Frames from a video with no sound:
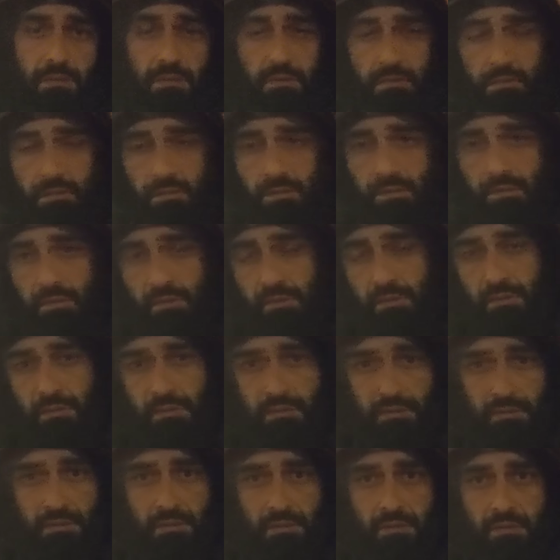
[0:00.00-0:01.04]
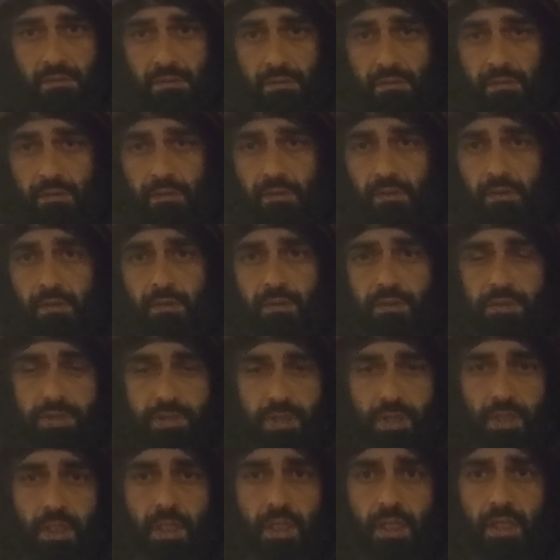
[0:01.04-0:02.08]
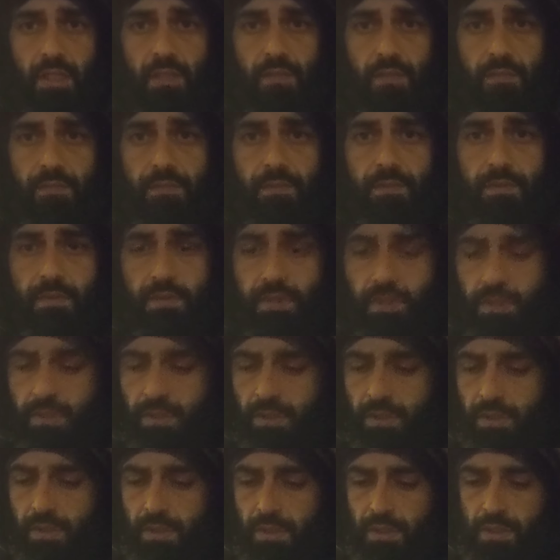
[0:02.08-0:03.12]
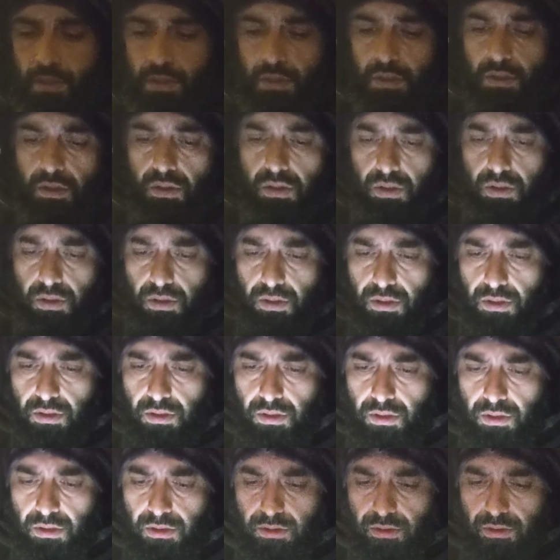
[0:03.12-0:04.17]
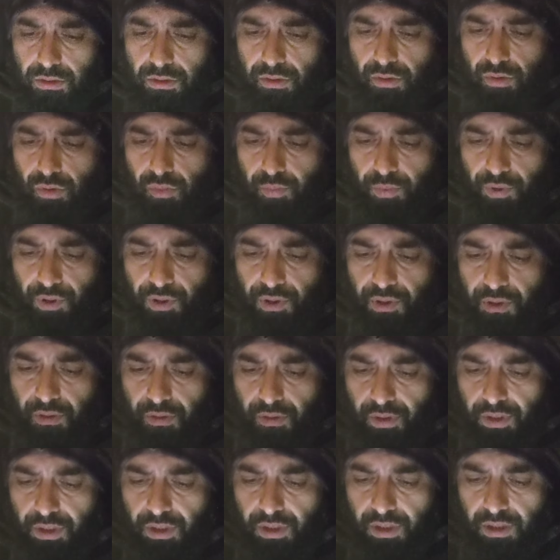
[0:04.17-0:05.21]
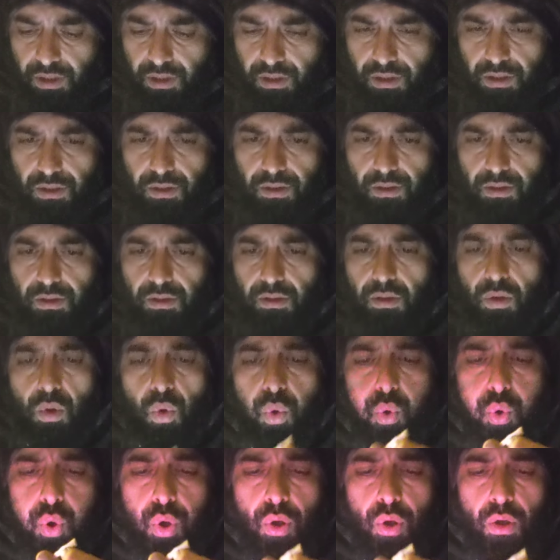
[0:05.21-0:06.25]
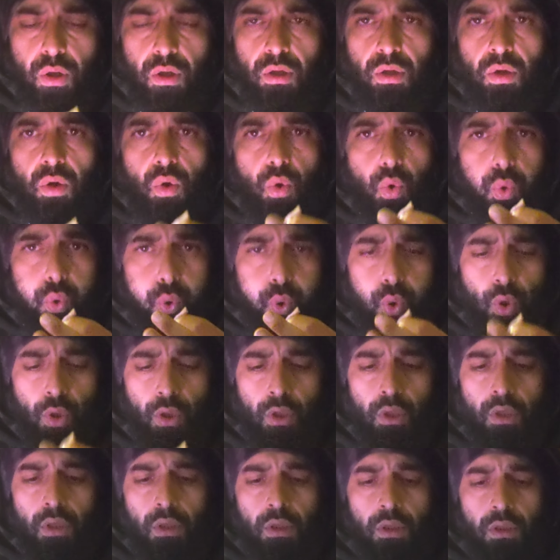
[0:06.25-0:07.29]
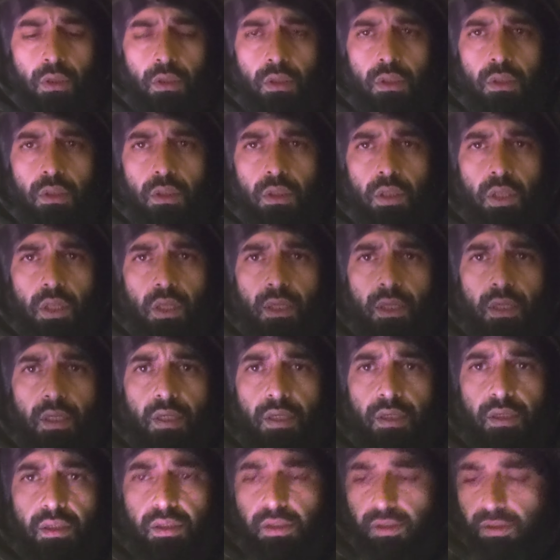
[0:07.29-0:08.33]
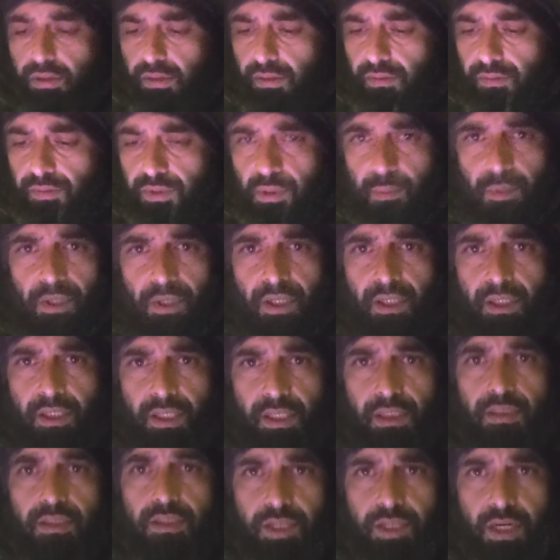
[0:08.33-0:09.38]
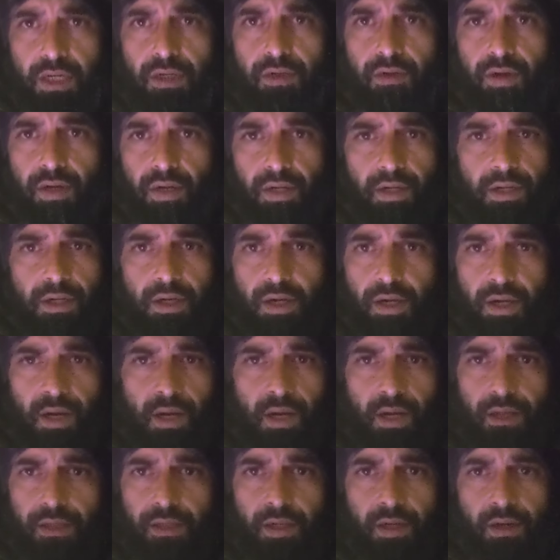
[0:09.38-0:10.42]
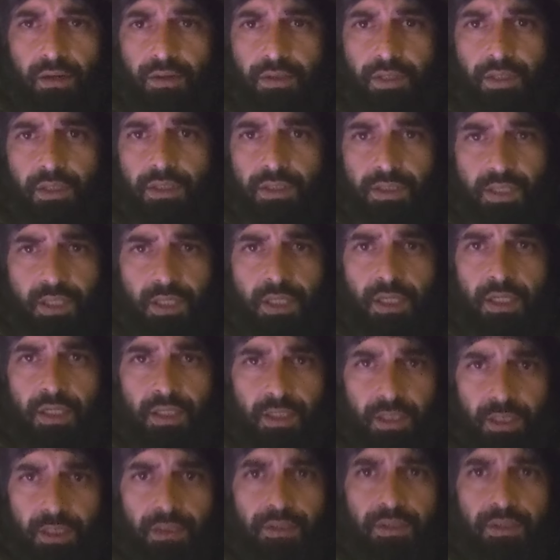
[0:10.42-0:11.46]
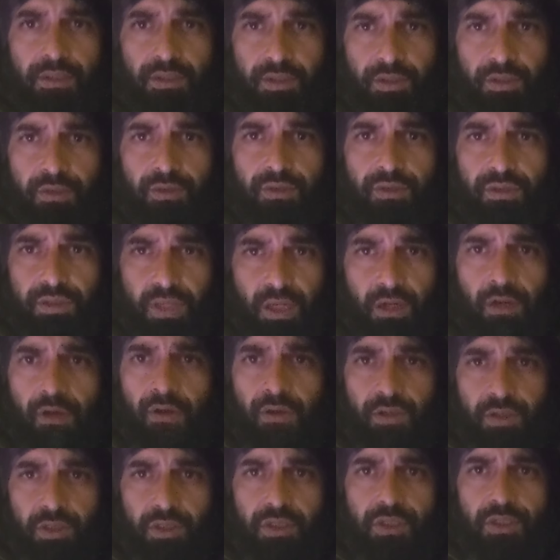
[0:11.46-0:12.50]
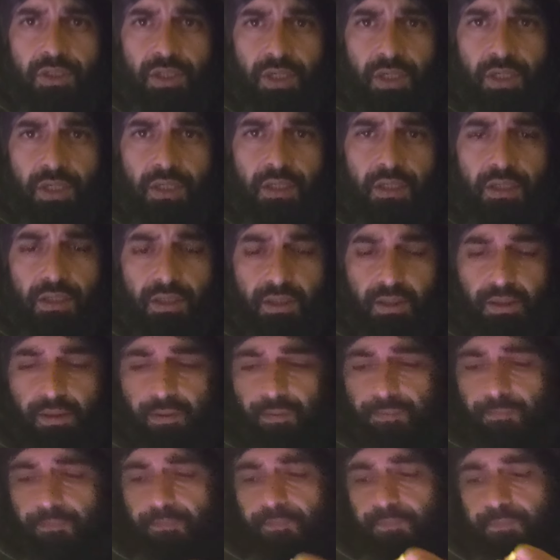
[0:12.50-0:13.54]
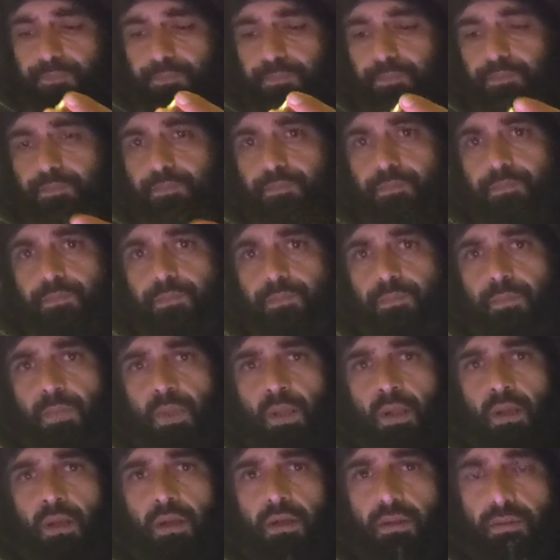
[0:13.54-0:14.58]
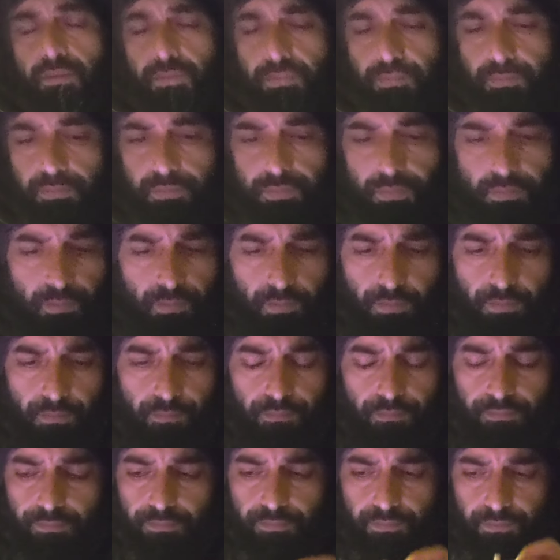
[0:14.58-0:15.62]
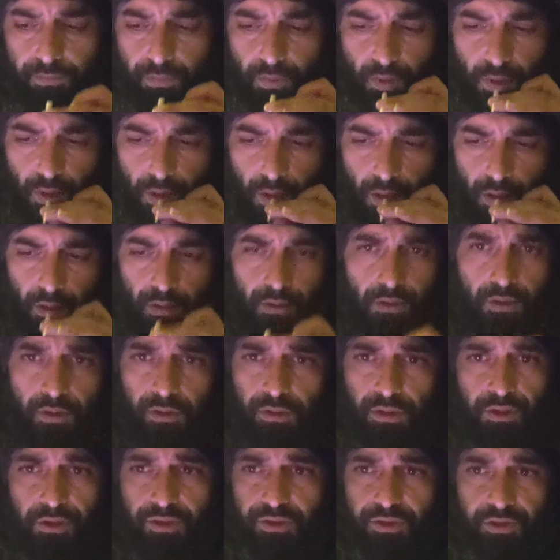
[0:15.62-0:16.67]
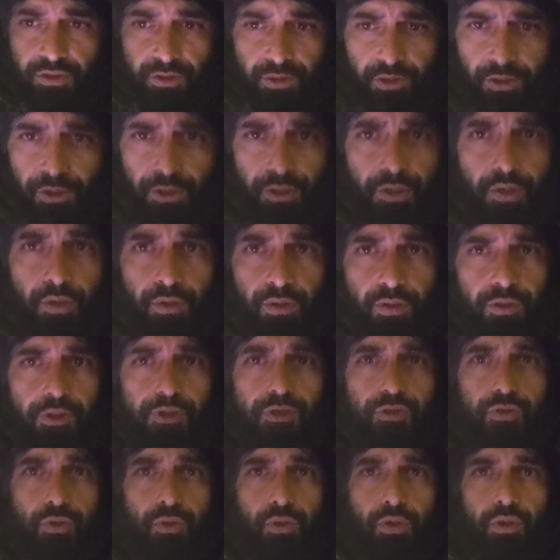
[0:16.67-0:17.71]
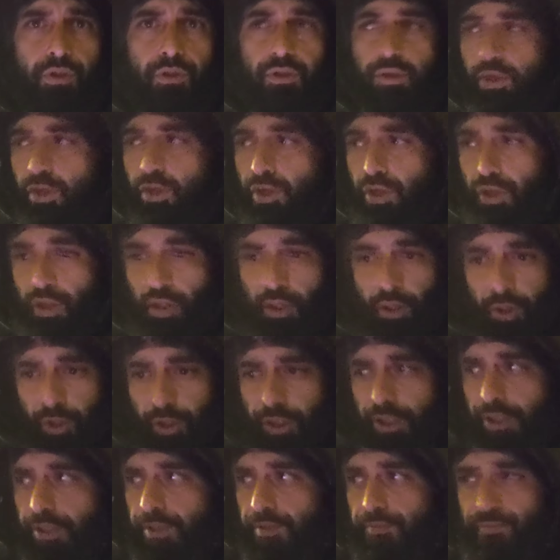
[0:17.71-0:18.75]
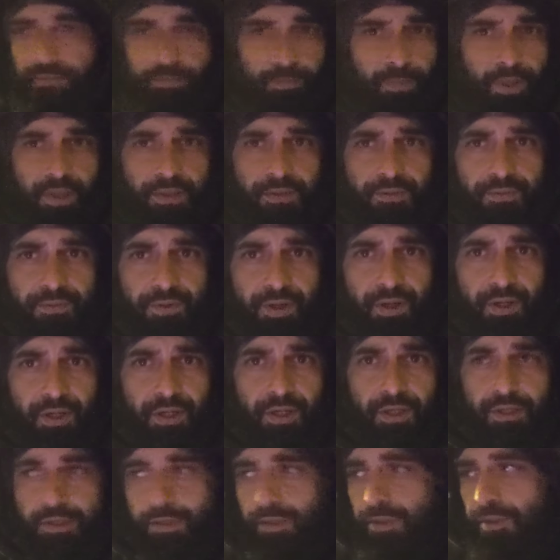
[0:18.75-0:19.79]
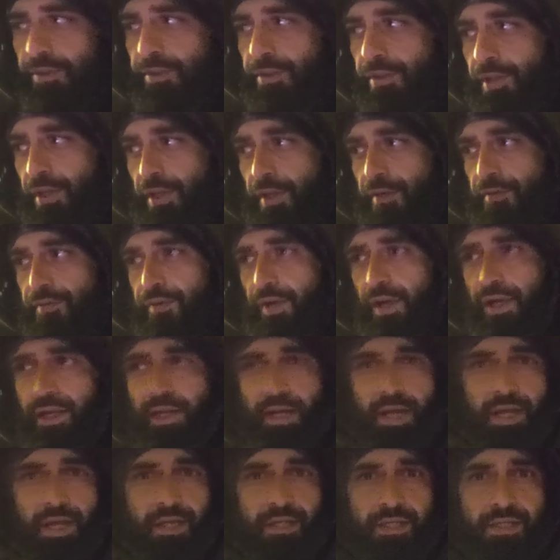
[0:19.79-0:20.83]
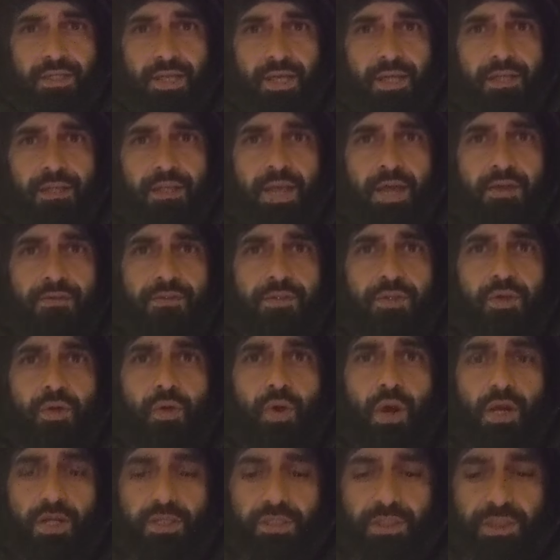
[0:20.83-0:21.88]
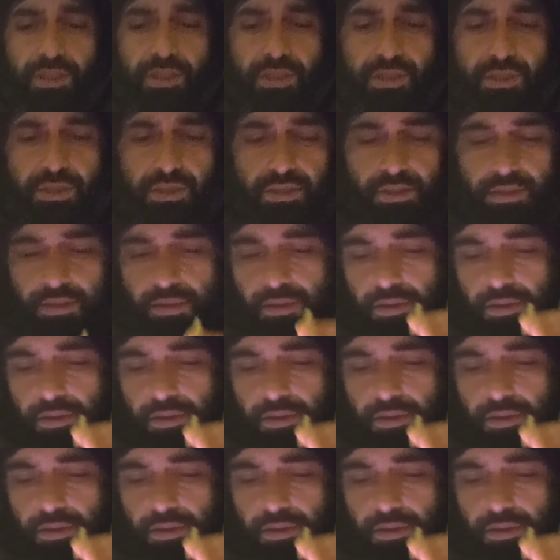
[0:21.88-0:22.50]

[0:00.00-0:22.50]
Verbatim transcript: for safety. Powerful, super quiet, long lasting, safe. Prepare for the unexpected with Predator and the 9500 watt super quiet inverter generator the most trusted name in portable backup power. i are still gonna go to the store and look at this motherfucker fucking ask 10,000 questions.